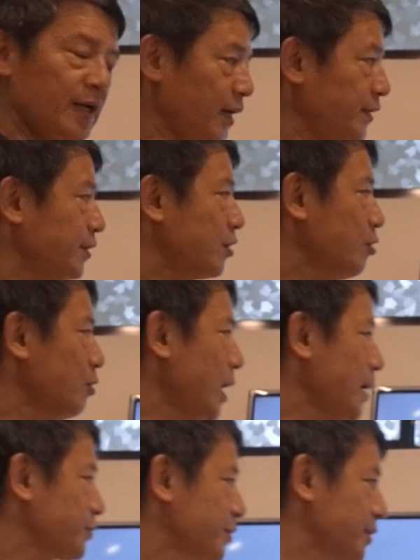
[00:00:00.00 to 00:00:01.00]
And the call
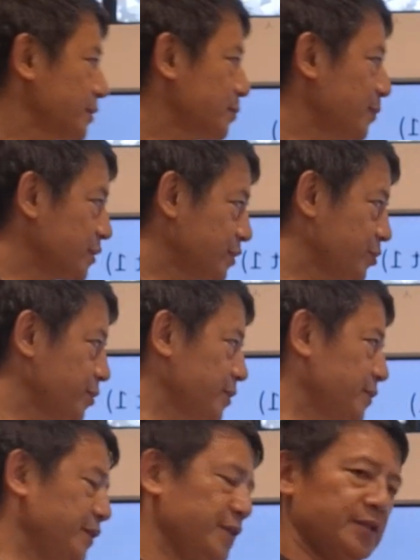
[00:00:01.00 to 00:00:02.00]
options
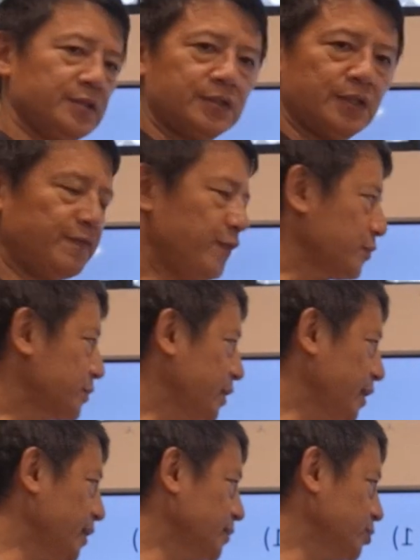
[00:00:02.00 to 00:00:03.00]
maturities is from
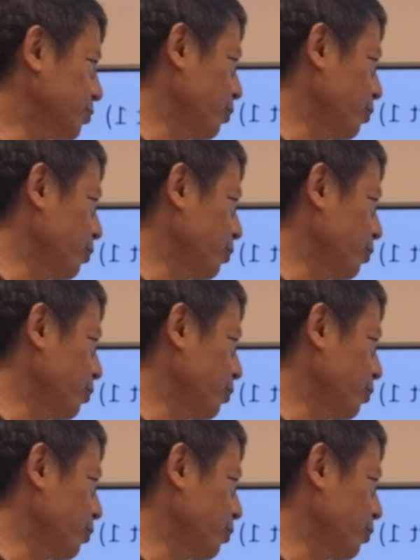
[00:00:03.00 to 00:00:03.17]
10 to